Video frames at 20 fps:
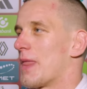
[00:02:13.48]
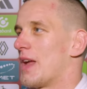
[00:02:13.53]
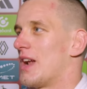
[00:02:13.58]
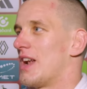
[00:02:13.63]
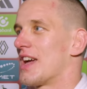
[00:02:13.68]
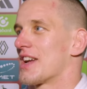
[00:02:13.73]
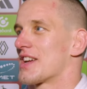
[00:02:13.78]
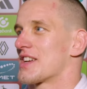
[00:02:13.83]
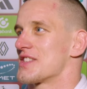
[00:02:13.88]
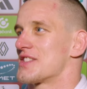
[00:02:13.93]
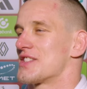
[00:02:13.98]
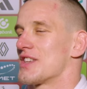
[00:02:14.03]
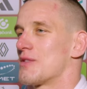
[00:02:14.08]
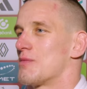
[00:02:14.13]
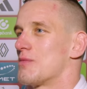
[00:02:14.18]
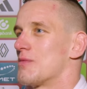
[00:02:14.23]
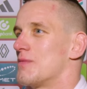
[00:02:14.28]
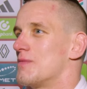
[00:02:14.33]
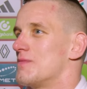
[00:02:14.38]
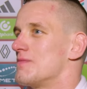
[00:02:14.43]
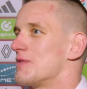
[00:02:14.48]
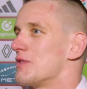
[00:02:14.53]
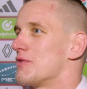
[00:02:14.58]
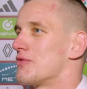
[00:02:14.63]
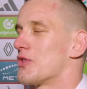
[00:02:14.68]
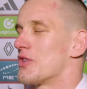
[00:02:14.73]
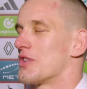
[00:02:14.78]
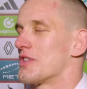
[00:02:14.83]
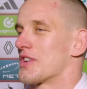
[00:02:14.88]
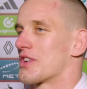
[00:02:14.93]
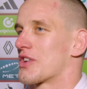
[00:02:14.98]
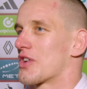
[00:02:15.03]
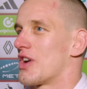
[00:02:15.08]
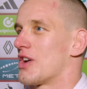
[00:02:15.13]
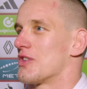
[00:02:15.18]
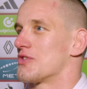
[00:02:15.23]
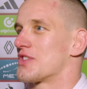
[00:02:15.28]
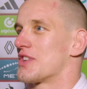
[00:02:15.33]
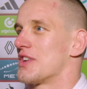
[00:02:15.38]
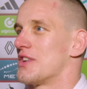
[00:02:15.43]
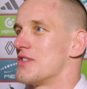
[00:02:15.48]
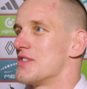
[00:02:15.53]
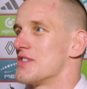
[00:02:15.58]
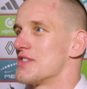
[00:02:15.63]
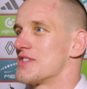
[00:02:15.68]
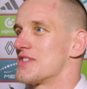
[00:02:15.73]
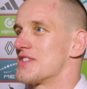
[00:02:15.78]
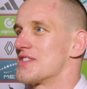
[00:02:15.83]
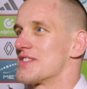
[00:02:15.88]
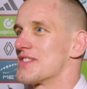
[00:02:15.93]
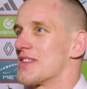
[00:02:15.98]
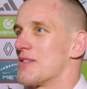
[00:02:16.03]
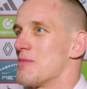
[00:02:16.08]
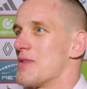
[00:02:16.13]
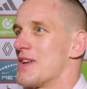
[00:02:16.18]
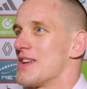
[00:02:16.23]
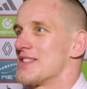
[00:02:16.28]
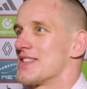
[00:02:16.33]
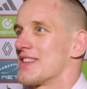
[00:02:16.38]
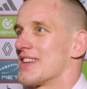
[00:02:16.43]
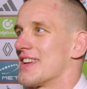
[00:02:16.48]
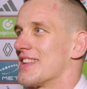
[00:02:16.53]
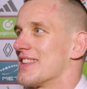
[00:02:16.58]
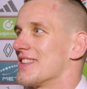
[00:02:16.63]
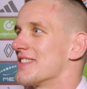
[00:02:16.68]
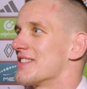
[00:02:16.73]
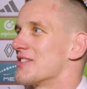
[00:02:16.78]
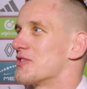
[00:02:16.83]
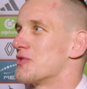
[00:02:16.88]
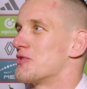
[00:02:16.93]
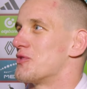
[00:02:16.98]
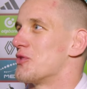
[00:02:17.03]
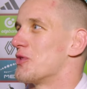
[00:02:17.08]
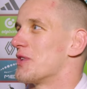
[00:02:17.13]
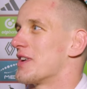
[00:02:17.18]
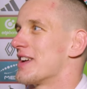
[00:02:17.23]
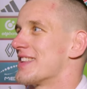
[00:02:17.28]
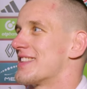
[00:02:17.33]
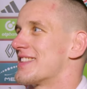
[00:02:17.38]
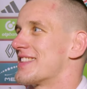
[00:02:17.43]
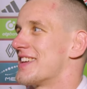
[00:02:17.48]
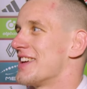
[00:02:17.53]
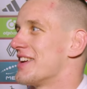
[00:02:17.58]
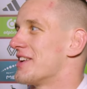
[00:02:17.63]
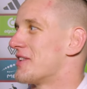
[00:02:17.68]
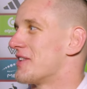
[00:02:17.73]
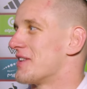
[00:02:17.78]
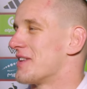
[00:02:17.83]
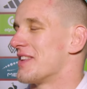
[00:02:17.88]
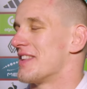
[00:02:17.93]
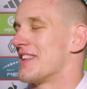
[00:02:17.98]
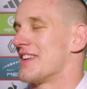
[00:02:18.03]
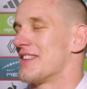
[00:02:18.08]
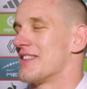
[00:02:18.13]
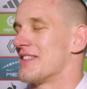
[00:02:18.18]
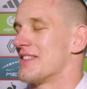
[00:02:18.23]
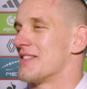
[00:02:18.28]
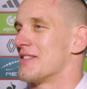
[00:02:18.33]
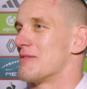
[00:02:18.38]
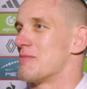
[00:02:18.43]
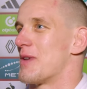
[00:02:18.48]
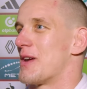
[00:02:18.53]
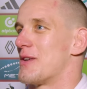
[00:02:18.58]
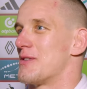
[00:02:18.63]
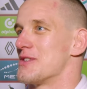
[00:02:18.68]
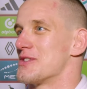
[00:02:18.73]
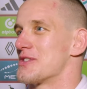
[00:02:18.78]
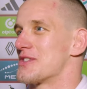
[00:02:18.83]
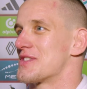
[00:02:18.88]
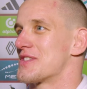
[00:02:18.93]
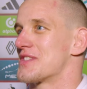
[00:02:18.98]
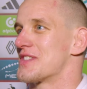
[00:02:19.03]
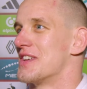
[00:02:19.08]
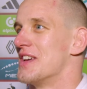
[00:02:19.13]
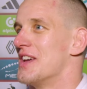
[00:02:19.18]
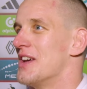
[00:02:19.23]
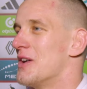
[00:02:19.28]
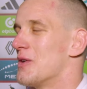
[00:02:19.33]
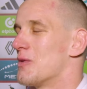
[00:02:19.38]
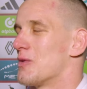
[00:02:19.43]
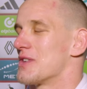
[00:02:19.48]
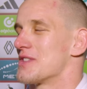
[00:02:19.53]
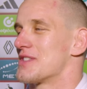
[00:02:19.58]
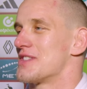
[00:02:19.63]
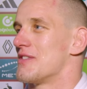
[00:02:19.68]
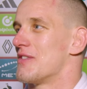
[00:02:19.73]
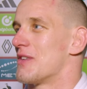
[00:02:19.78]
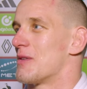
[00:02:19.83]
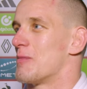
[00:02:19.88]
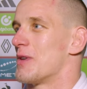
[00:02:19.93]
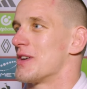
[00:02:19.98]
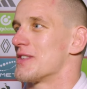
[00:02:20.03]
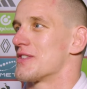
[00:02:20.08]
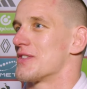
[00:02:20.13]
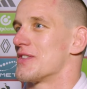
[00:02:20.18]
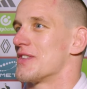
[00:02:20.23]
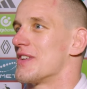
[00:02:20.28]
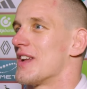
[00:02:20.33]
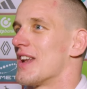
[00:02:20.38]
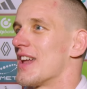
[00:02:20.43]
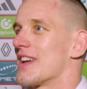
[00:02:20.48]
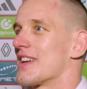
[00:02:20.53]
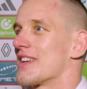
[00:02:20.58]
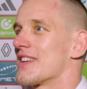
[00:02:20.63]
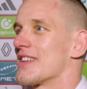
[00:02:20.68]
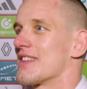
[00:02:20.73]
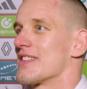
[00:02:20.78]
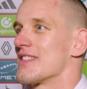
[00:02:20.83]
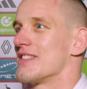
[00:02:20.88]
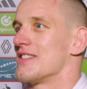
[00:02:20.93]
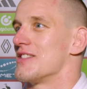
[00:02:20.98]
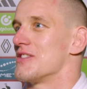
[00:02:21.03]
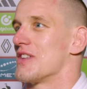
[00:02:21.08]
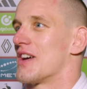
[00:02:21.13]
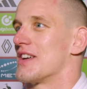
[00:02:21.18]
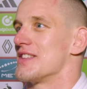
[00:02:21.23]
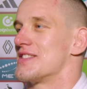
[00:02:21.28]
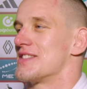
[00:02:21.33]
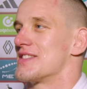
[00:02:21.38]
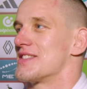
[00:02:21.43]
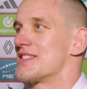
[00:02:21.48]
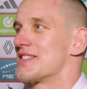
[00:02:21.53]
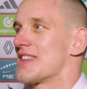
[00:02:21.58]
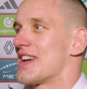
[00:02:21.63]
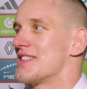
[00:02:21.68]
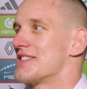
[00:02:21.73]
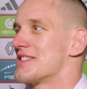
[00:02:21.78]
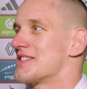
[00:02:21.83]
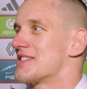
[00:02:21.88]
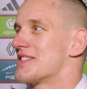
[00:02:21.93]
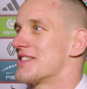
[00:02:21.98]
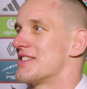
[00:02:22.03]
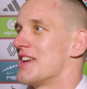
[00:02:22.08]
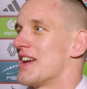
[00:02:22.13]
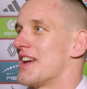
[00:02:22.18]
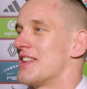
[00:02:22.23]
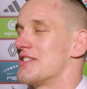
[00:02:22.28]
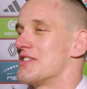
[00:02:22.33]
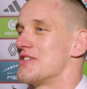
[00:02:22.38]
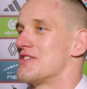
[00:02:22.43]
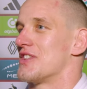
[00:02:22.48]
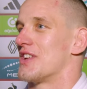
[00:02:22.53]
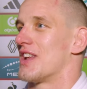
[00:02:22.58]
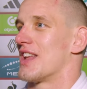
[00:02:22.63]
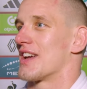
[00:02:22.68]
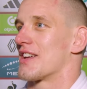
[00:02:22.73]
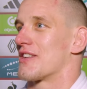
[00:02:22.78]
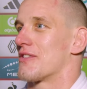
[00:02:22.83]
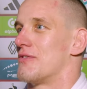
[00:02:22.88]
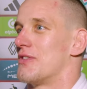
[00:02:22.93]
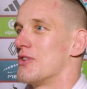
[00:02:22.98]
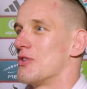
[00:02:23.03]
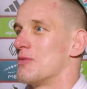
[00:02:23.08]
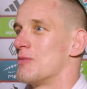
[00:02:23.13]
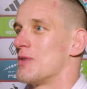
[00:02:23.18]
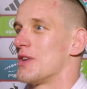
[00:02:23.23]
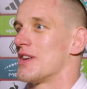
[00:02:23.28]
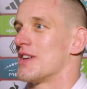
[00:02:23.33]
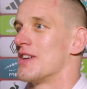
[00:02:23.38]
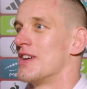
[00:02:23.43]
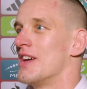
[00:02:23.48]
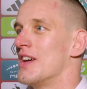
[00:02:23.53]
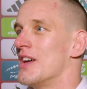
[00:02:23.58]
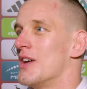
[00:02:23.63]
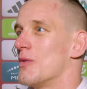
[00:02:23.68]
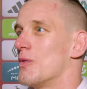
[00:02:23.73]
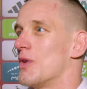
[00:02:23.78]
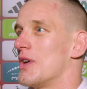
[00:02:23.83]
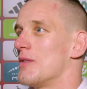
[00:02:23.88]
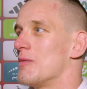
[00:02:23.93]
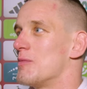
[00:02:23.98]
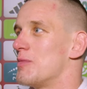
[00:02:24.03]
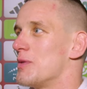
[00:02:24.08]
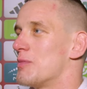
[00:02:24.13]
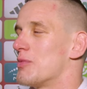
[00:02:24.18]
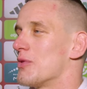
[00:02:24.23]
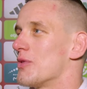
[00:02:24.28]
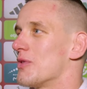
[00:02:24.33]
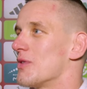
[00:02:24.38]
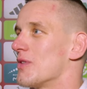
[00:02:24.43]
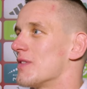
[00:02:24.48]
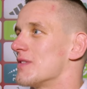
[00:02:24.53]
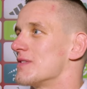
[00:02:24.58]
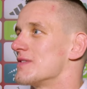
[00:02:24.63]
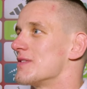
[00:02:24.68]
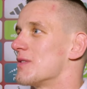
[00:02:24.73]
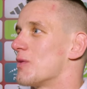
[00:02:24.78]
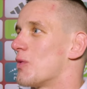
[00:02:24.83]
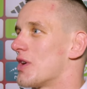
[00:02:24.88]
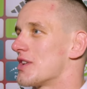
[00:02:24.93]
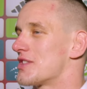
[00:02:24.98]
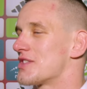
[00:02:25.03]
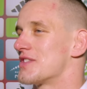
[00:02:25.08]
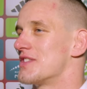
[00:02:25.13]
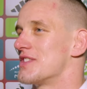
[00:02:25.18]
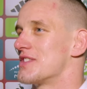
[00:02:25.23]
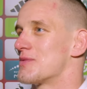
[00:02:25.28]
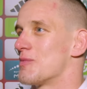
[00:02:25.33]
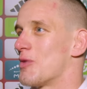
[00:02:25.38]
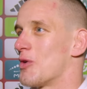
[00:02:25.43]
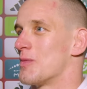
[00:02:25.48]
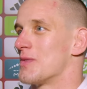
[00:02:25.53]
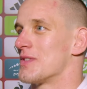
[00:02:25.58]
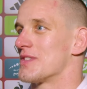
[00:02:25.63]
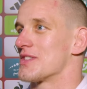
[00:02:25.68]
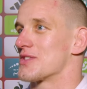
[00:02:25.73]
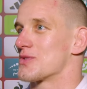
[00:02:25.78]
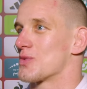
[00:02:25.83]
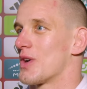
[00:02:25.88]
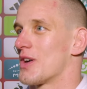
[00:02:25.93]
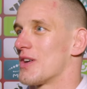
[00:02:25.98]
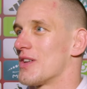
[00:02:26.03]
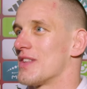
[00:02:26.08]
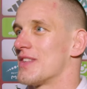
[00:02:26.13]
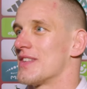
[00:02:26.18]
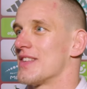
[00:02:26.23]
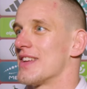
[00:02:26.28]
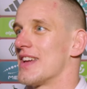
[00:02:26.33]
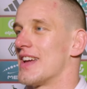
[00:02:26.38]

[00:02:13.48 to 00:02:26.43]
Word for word: And like I said before, the crowd here is amazing, and doing it here in, in Paris was even better. Like uh, I sensed the energy, like filled me when people watched this moment as well.